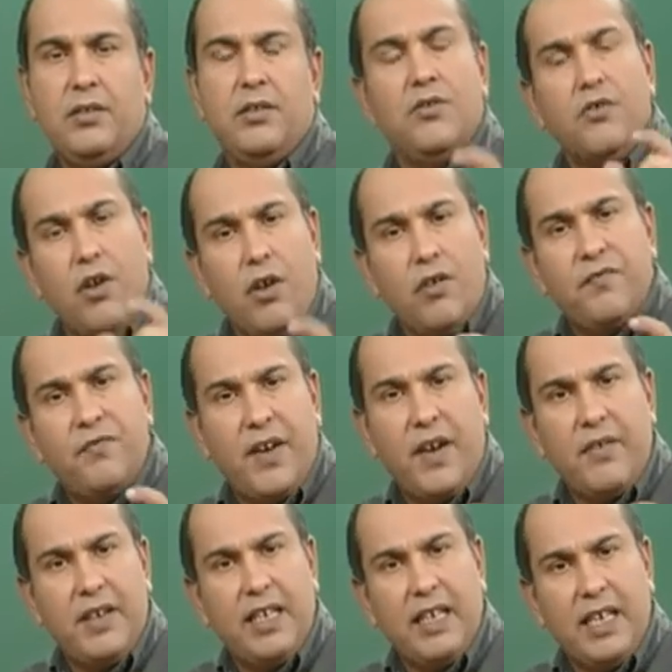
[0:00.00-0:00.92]
not
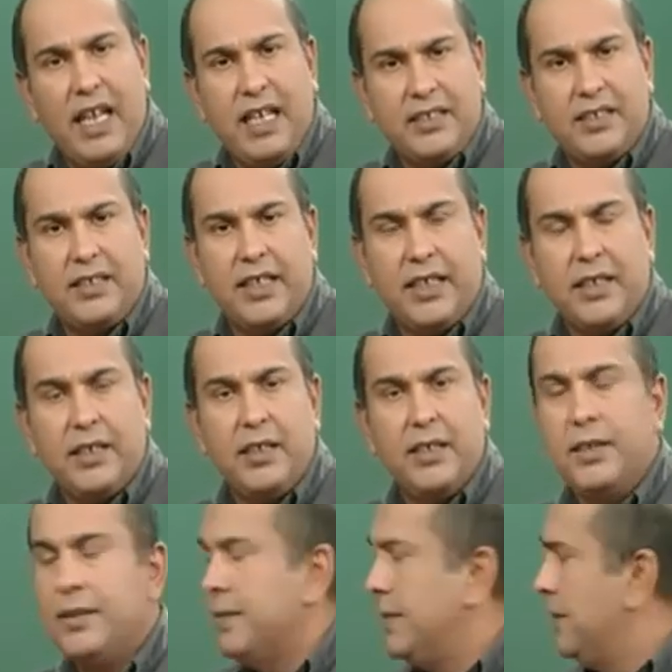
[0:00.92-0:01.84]
very elastic.
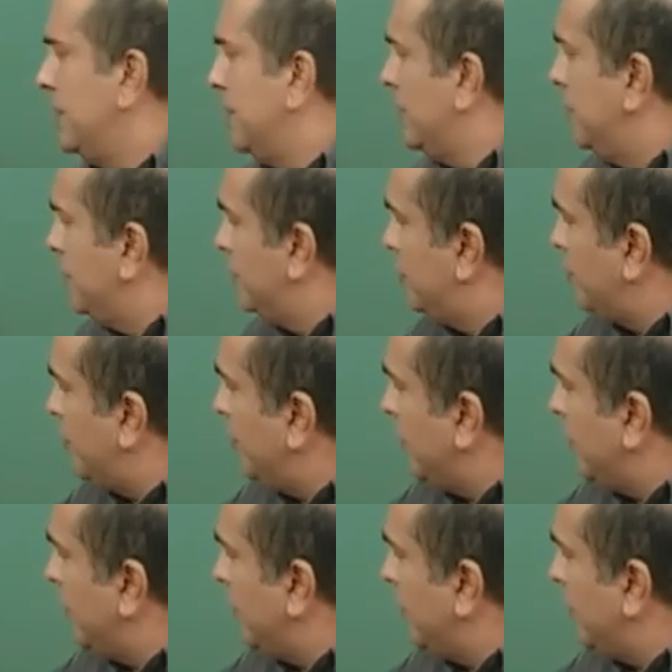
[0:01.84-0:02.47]
So,